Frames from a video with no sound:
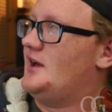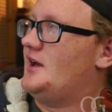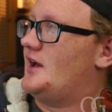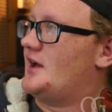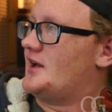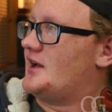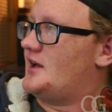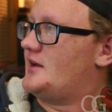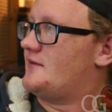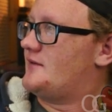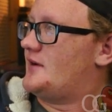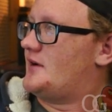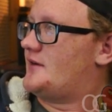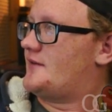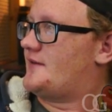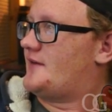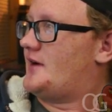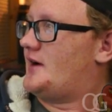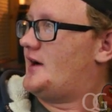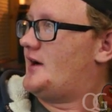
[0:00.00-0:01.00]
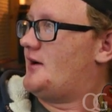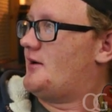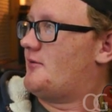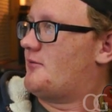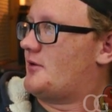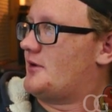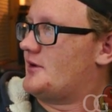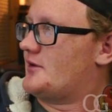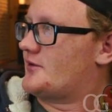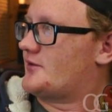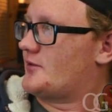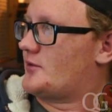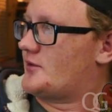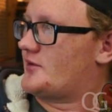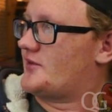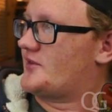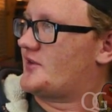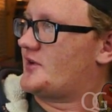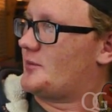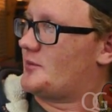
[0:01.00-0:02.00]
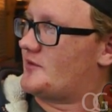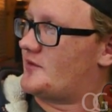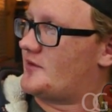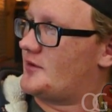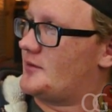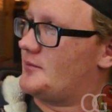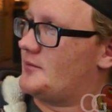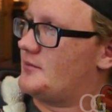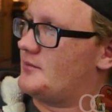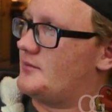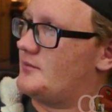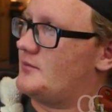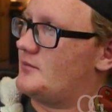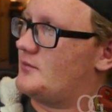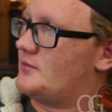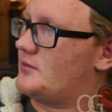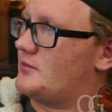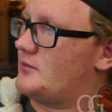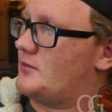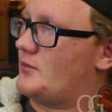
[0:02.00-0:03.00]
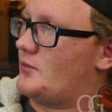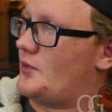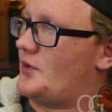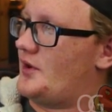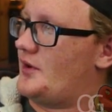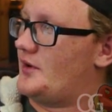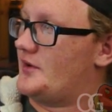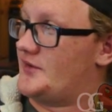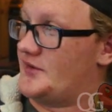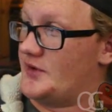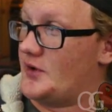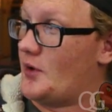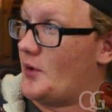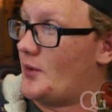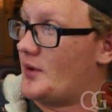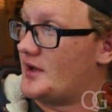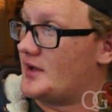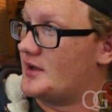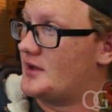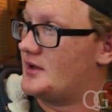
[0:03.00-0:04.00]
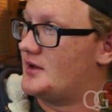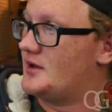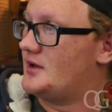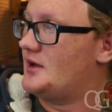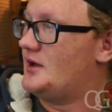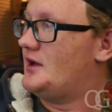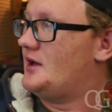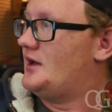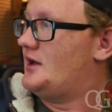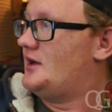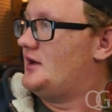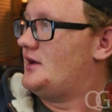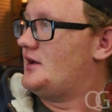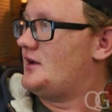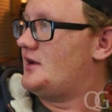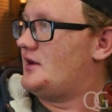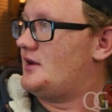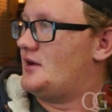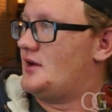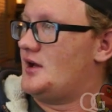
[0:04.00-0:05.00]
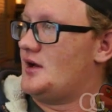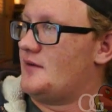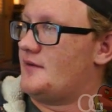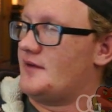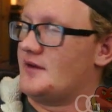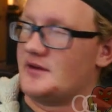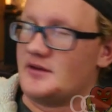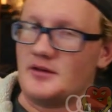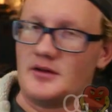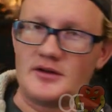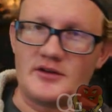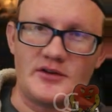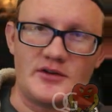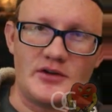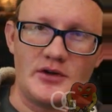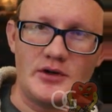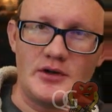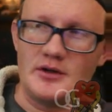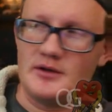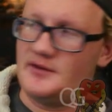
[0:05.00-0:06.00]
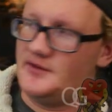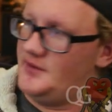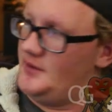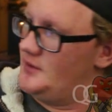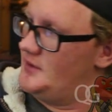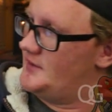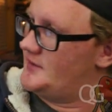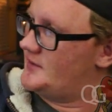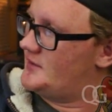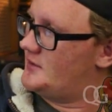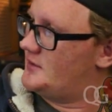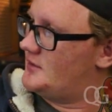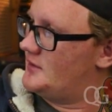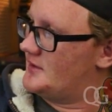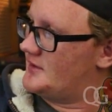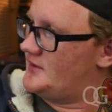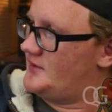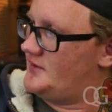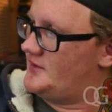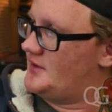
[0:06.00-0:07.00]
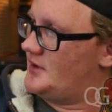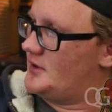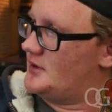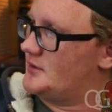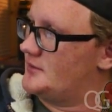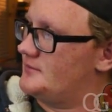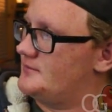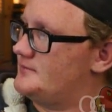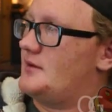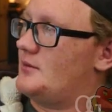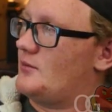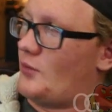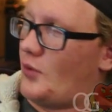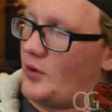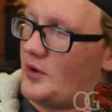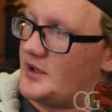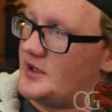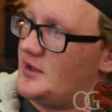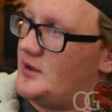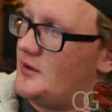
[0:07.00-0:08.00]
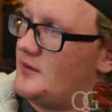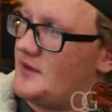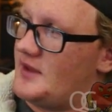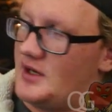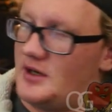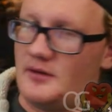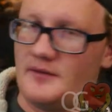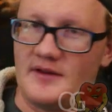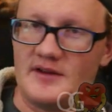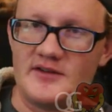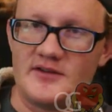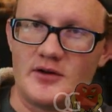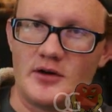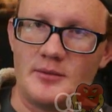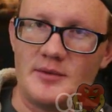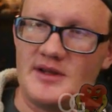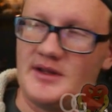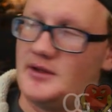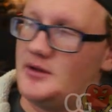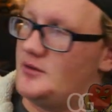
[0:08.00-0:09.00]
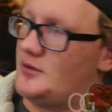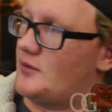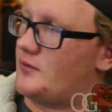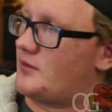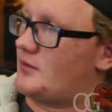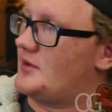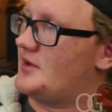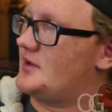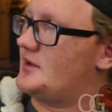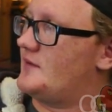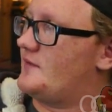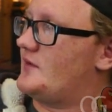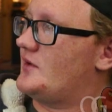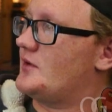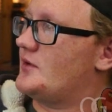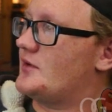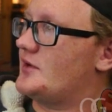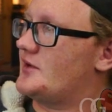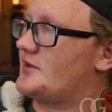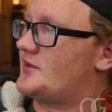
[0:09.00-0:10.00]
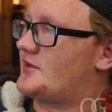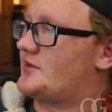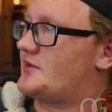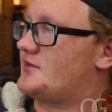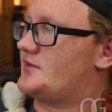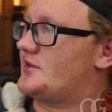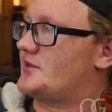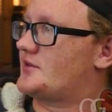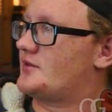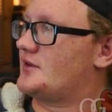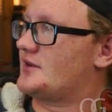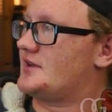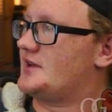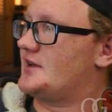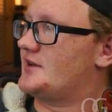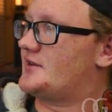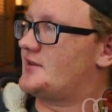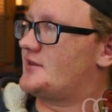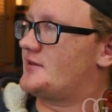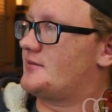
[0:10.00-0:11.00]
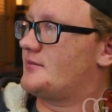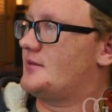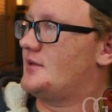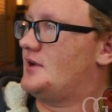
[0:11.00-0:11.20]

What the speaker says: Again, verify where your source is coming from, where it's going, and everything looks good. So let's click start. Warning you that everything's going to be overwritten if you do this. Just click yes.